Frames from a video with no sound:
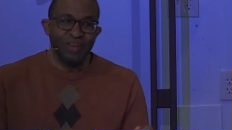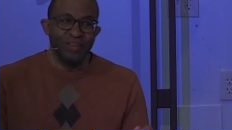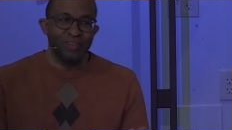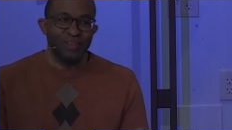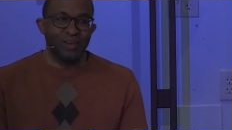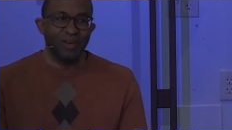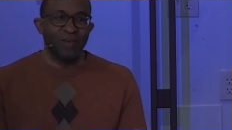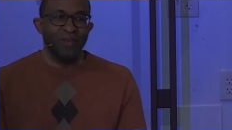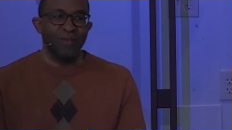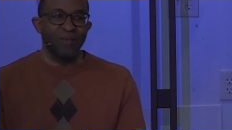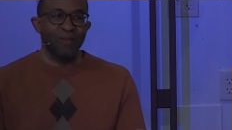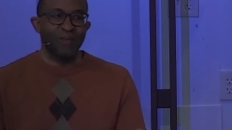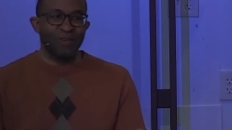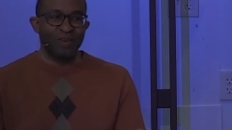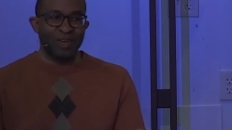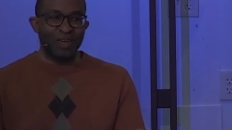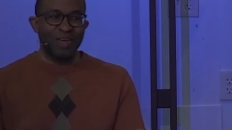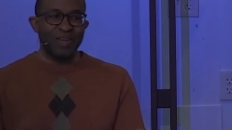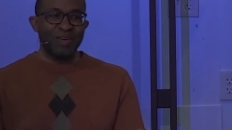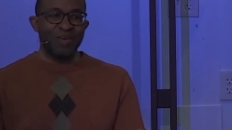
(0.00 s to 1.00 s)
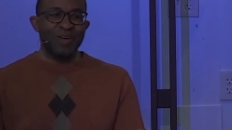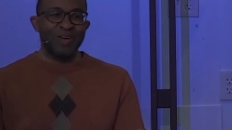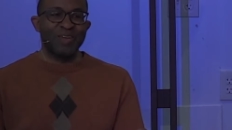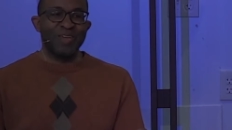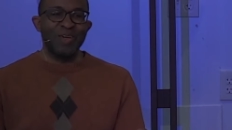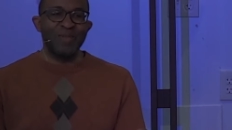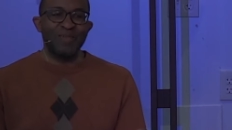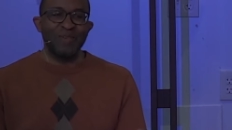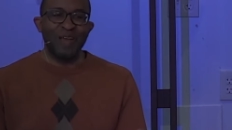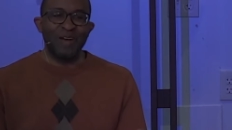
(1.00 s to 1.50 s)
So we're
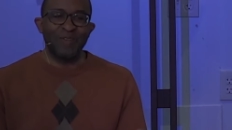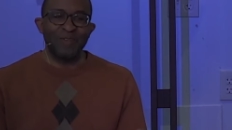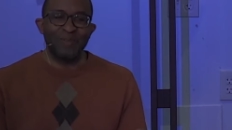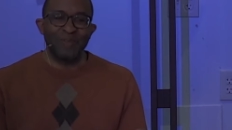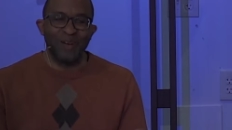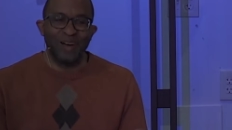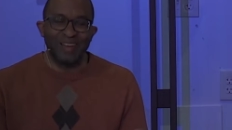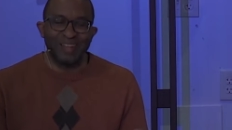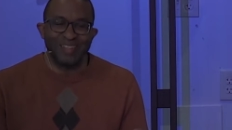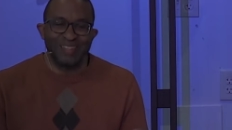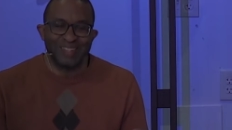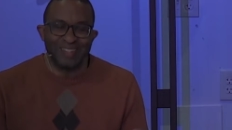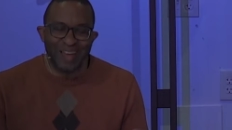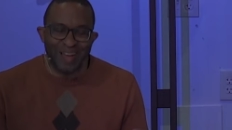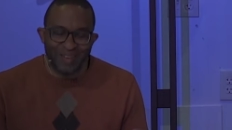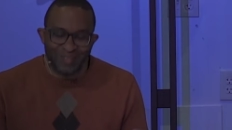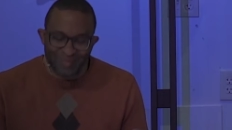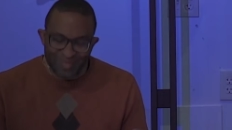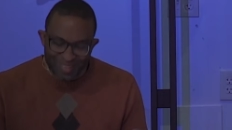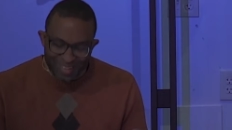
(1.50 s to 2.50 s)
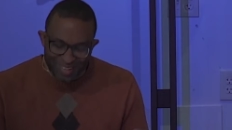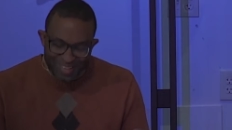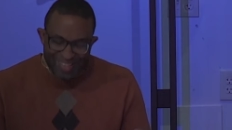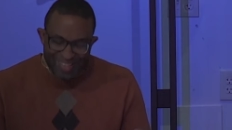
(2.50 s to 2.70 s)
keeping everybody safe